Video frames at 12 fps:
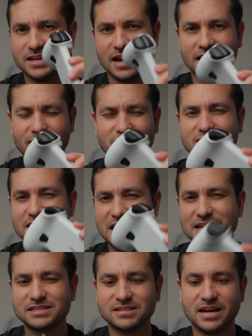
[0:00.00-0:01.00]
I think it's the
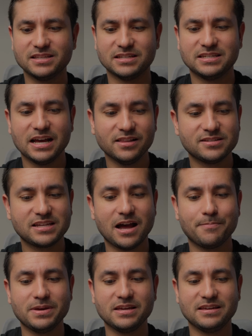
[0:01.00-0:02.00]
S9. It's a
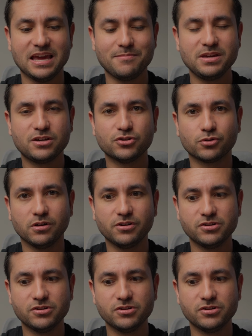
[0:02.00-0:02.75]
telescoping gaming controller.